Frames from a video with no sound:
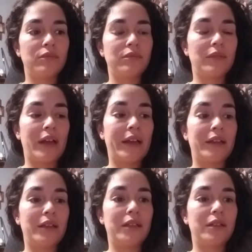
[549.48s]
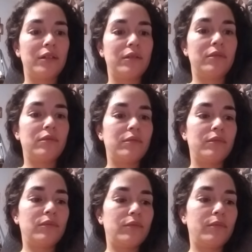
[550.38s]
I
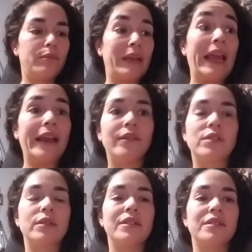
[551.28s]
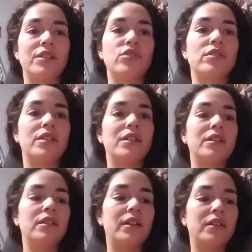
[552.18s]
behaved,
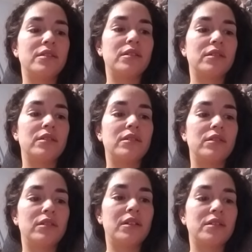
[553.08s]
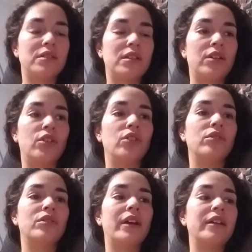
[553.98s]
essentially, as a young
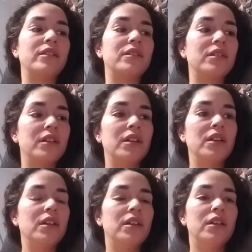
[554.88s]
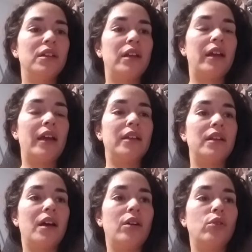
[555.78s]
girl, and
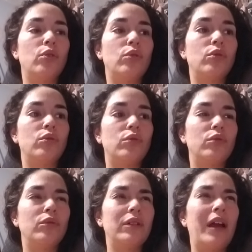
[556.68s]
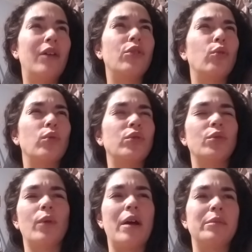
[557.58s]
how the world
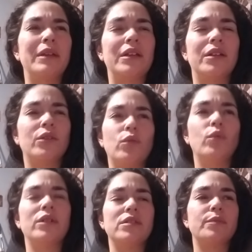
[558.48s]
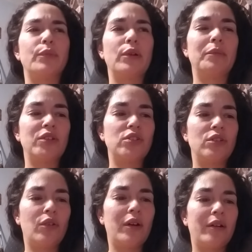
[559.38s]
around me was, pretty much, you
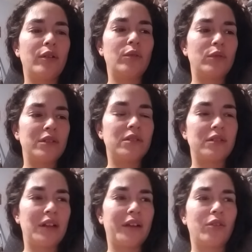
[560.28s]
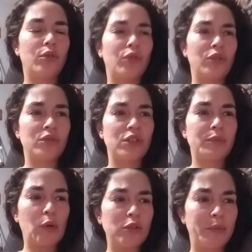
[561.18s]
know, how it was like, oh, girls are
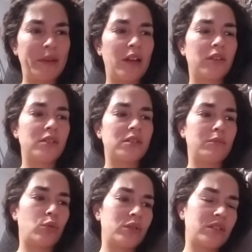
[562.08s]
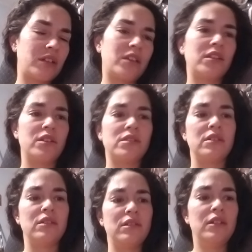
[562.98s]
supposed to be like this, and boys are like this, and,